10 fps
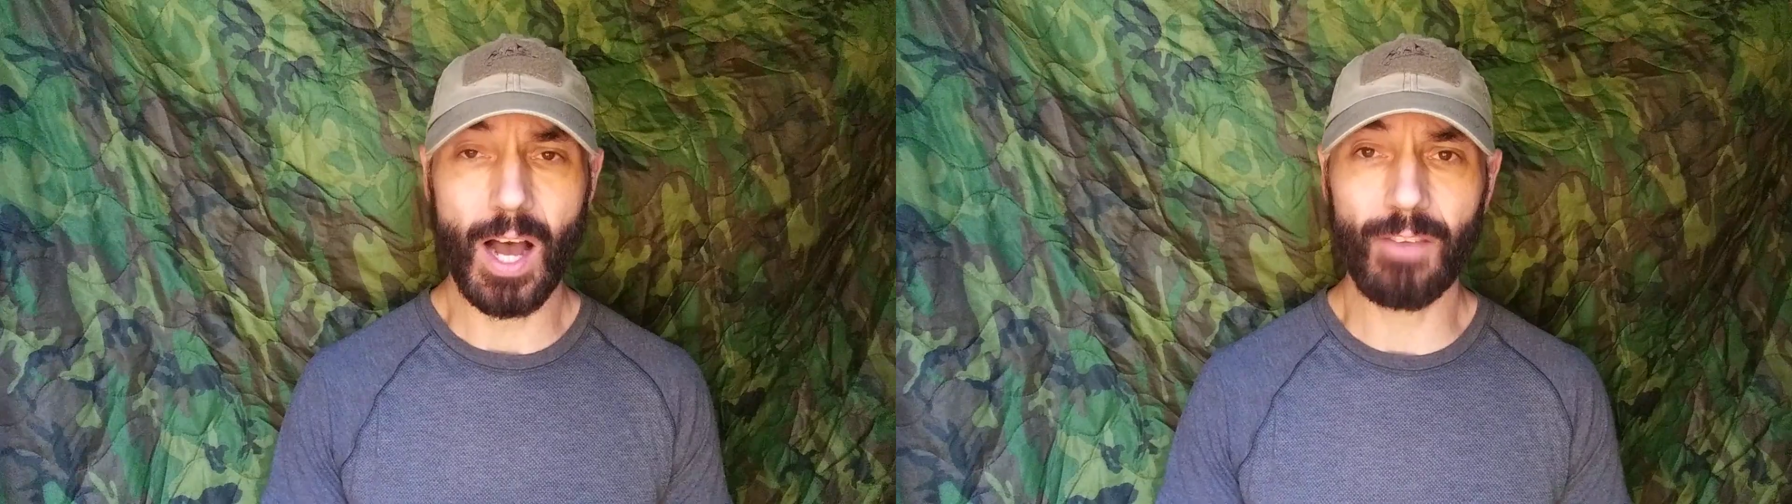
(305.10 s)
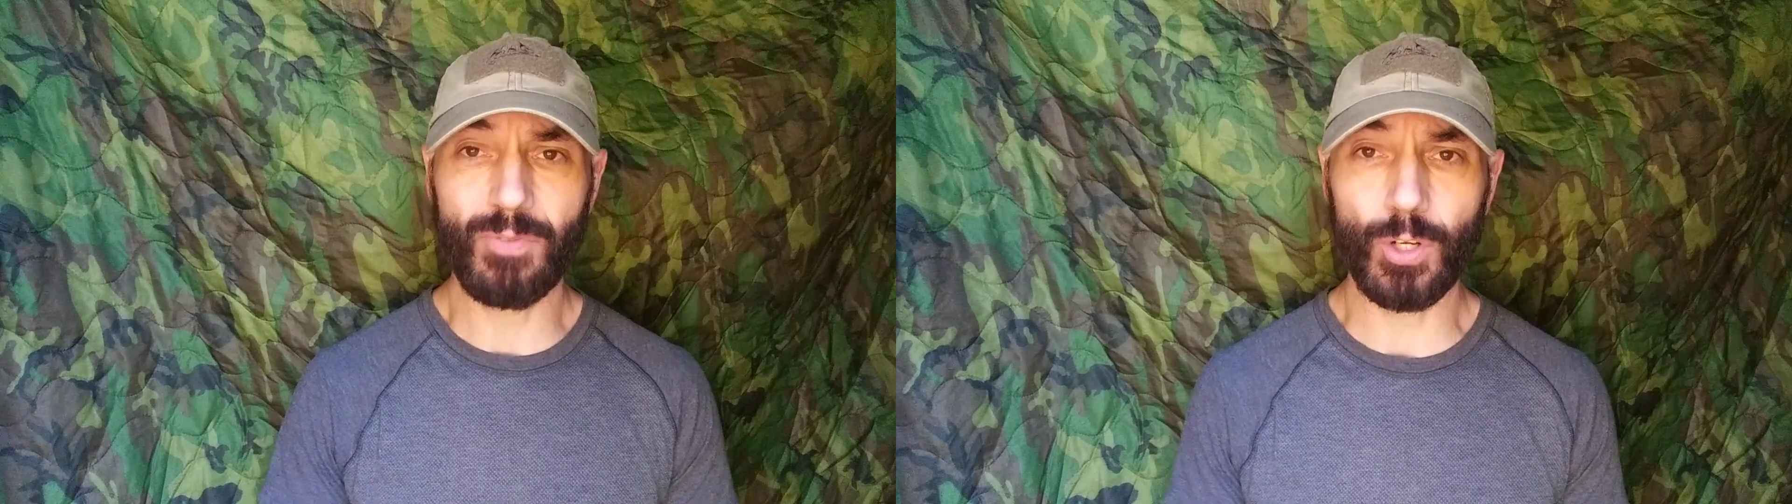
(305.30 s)

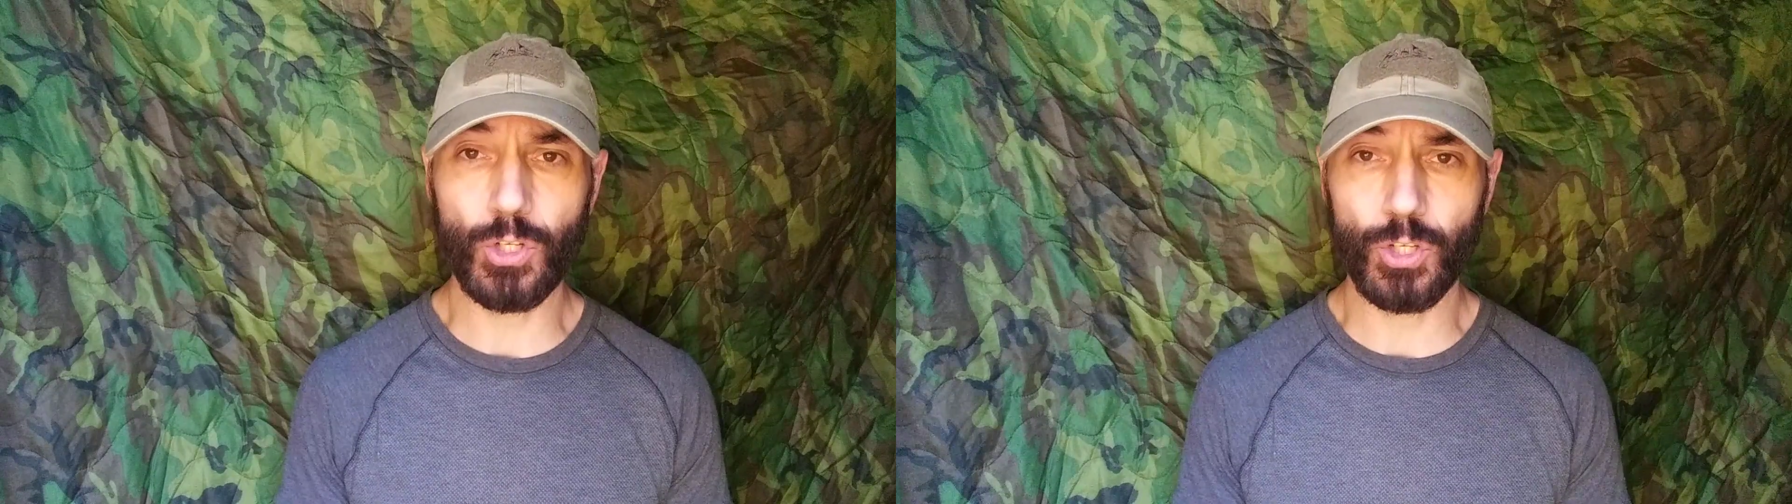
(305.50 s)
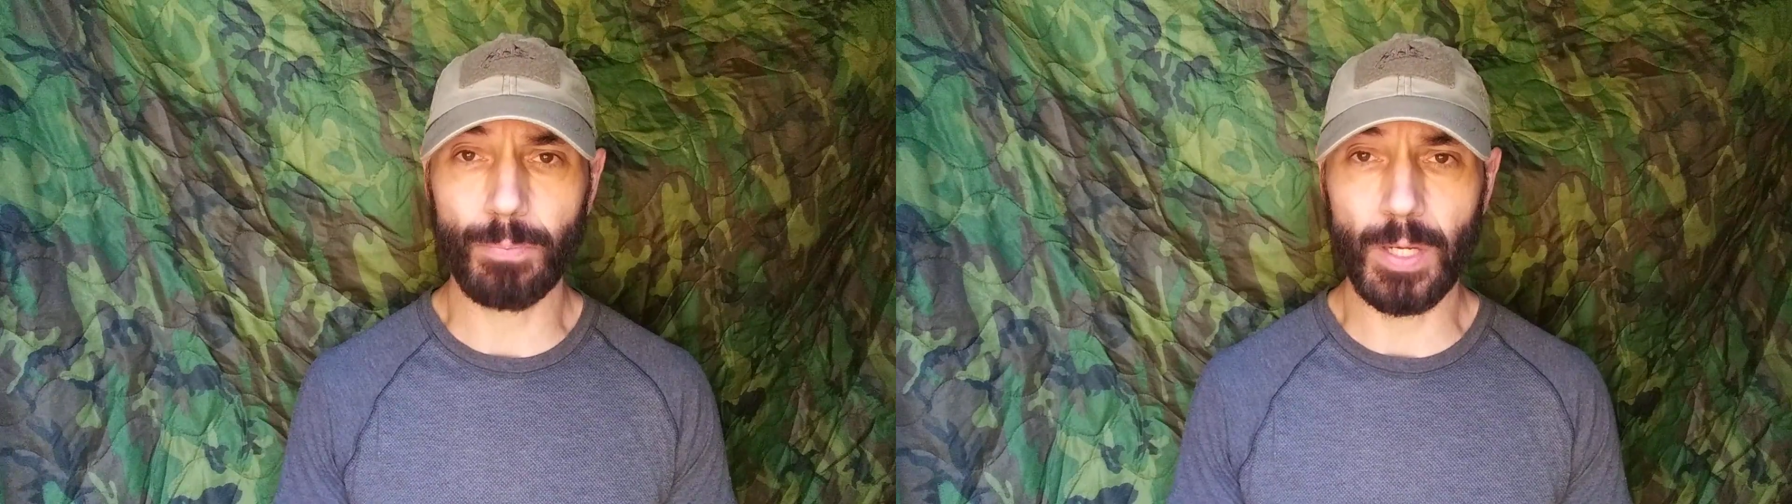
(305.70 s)
I feel
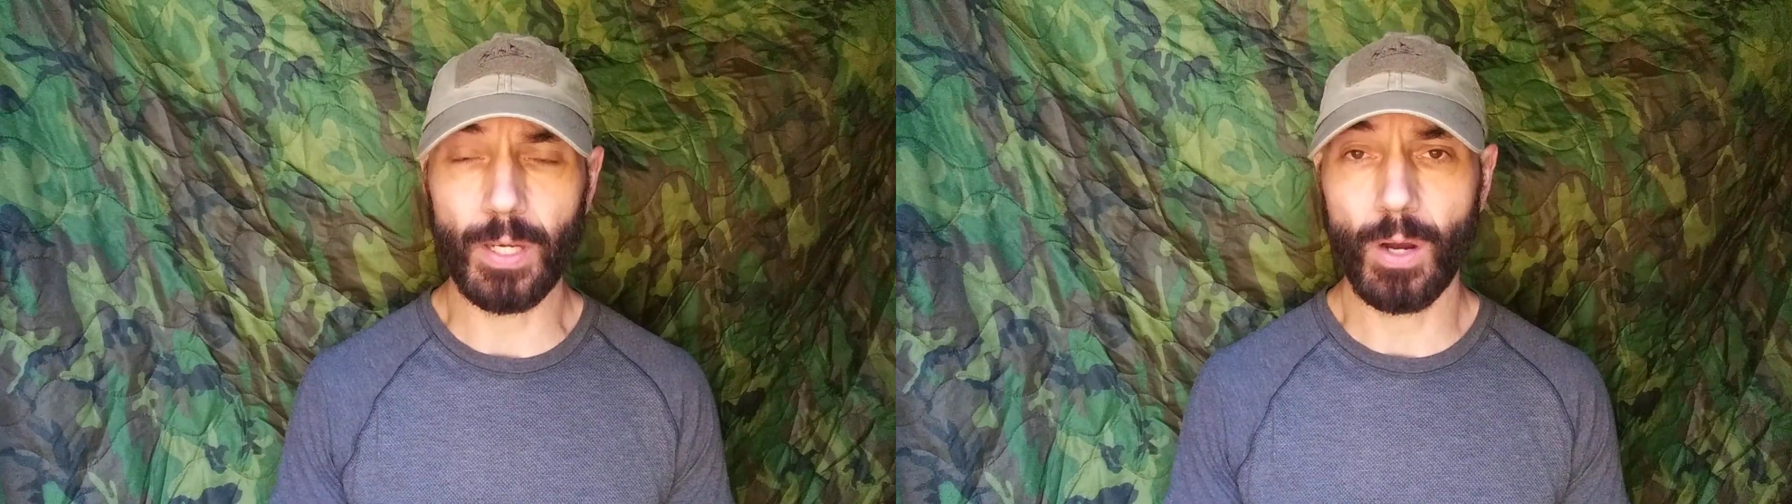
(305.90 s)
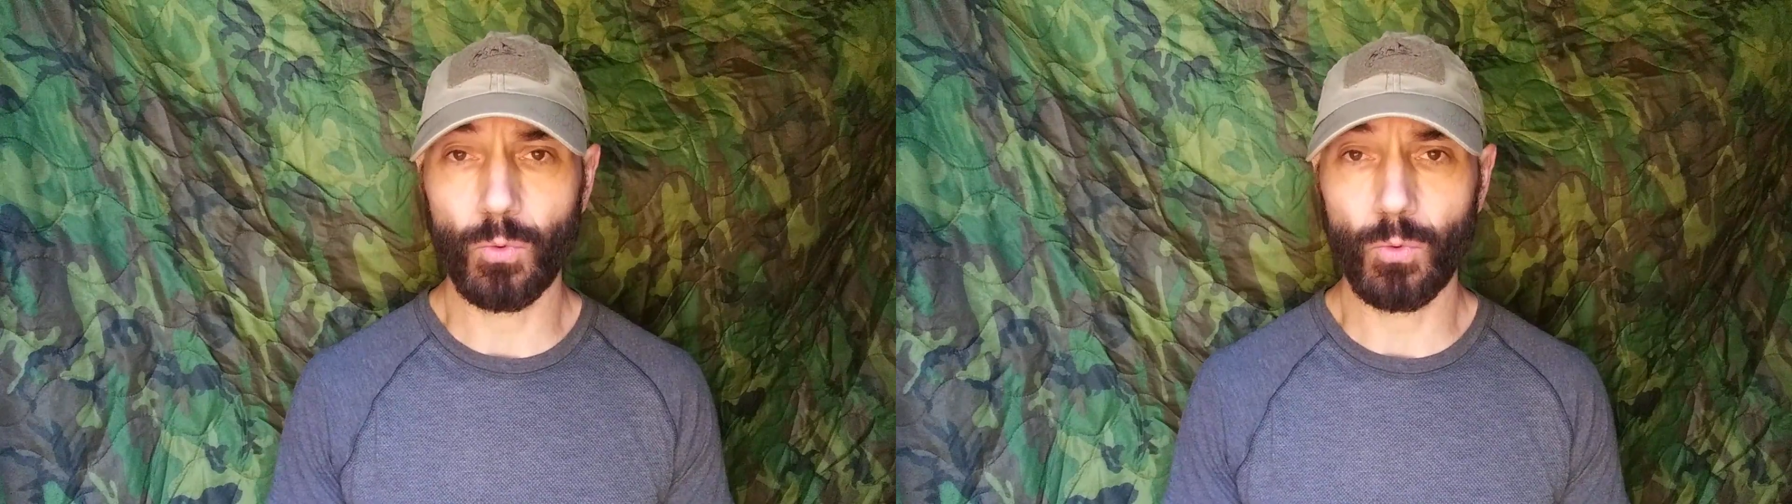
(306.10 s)
should be